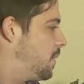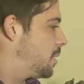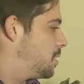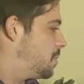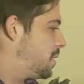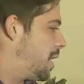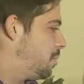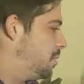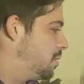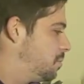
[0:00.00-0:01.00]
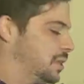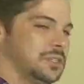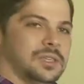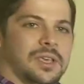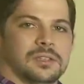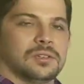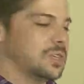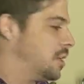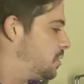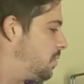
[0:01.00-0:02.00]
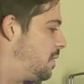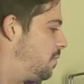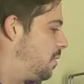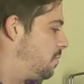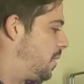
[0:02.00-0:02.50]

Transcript: affect its metabolism, such as exercise, fever,